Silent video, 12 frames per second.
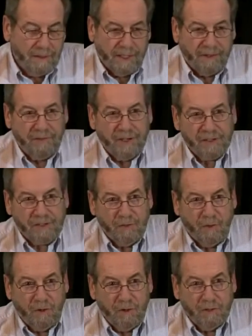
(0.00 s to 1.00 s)
That affects
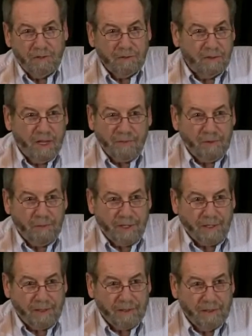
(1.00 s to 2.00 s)
everybody,